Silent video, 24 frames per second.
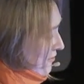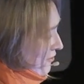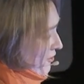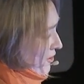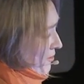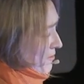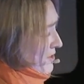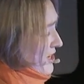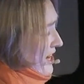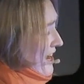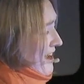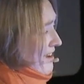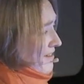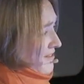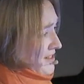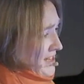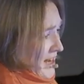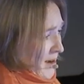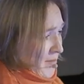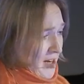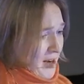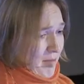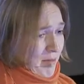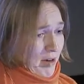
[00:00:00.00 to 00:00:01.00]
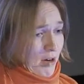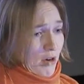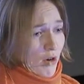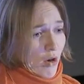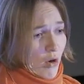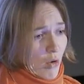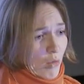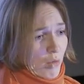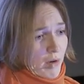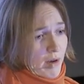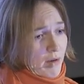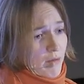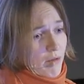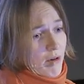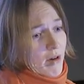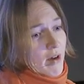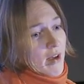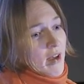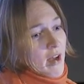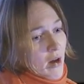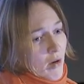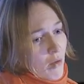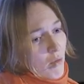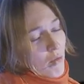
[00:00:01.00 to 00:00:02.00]
from some time ago, we were
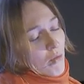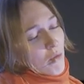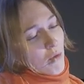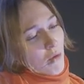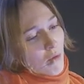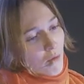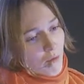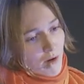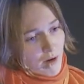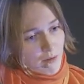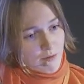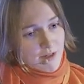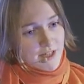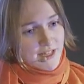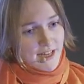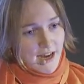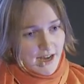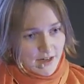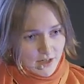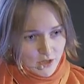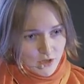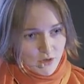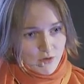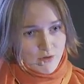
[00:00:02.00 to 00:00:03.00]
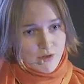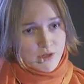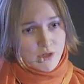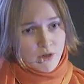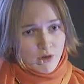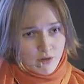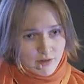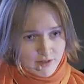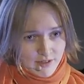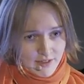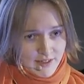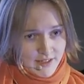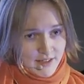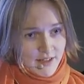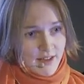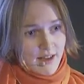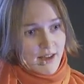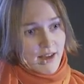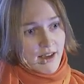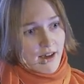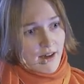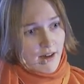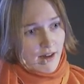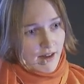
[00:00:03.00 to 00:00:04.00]
when we started to use Kotlin
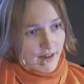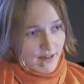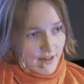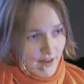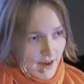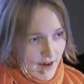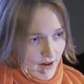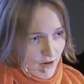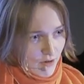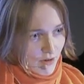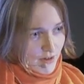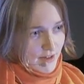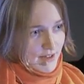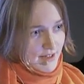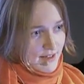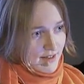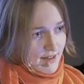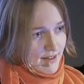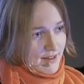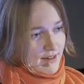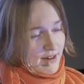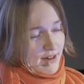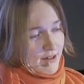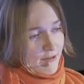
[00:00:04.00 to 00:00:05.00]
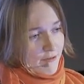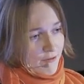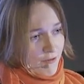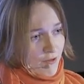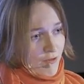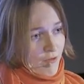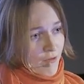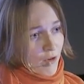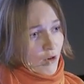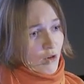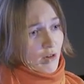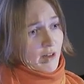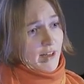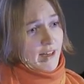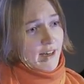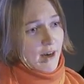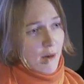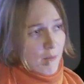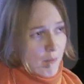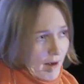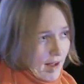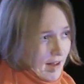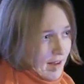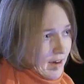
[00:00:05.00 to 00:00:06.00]
in our uh, for Kotlin
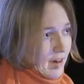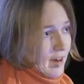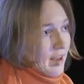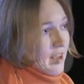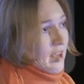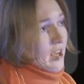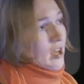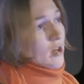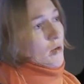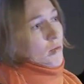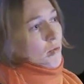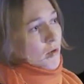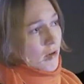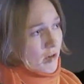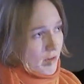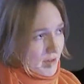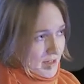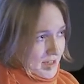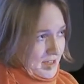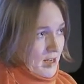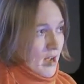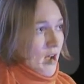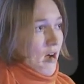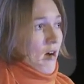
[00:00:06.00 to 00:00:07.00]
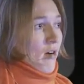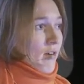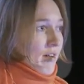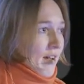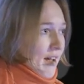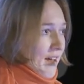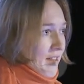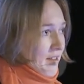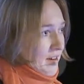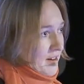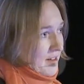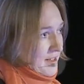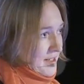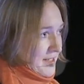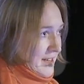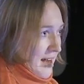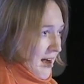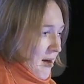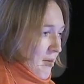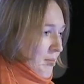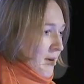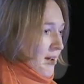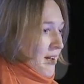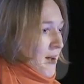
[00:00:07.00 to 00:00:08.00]
compiler, it works. Okay, there are
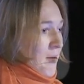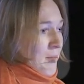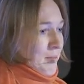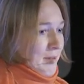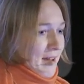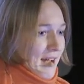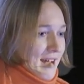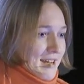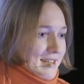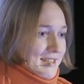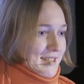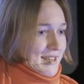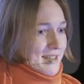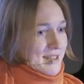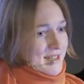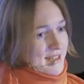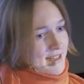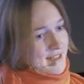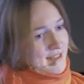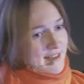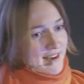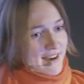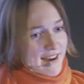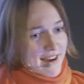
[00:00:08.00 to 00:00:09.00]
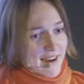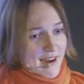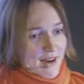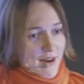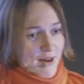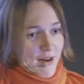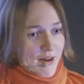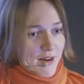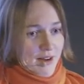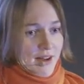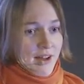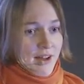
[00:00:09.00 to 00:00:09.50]
some places uh,